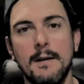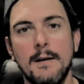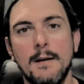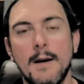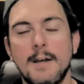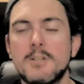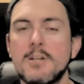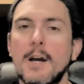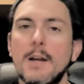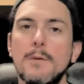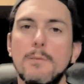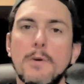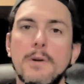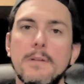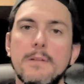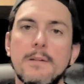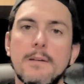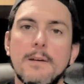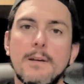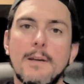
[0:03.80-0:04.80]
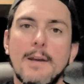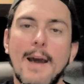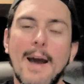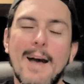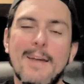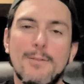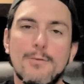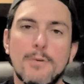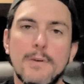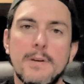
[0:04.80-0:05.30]
I chatted with
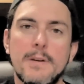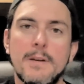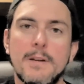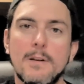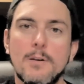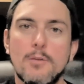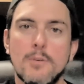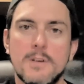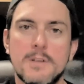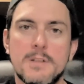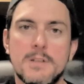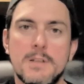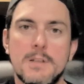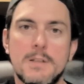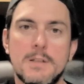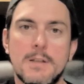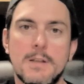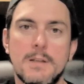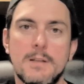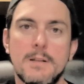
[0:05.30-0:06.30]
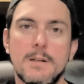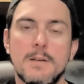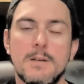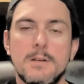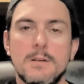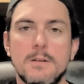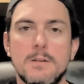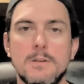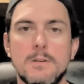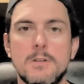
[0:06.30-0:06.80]
Catherine Christensen.
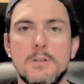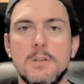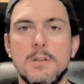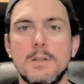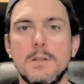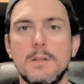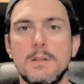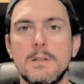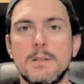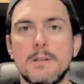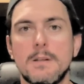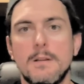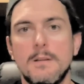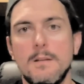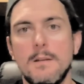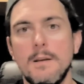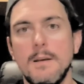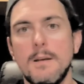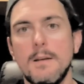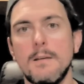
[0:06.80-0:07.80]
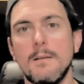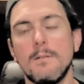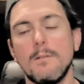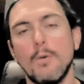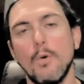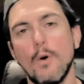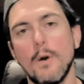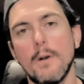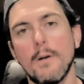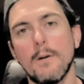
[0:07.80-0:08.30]
She's the
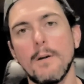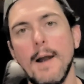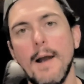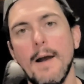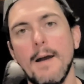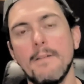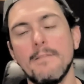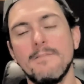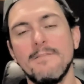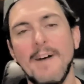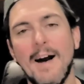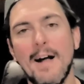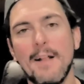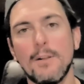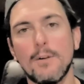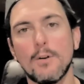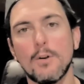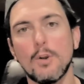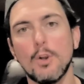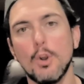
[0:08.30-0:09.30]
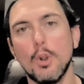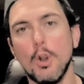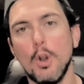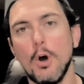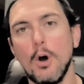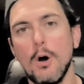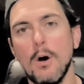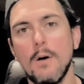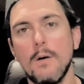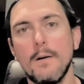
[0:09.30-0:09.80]
lawyer at Valour
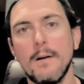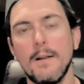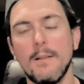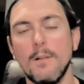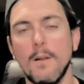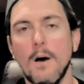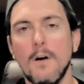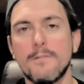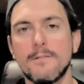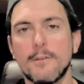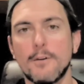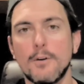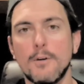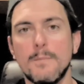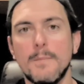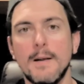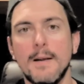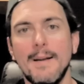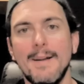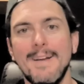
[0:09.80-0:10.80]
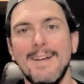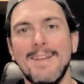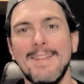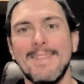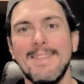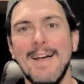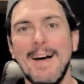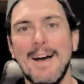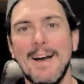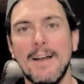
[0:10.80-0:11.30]
Law, a law firm
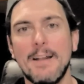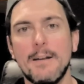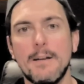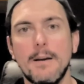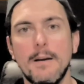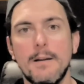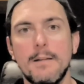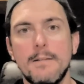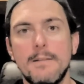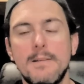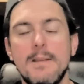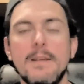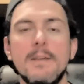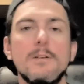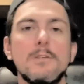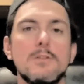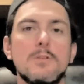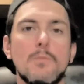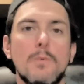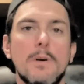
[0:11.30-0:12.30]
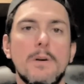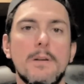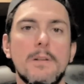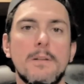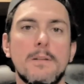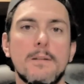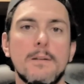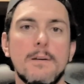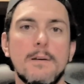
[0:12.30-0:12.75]
that deals with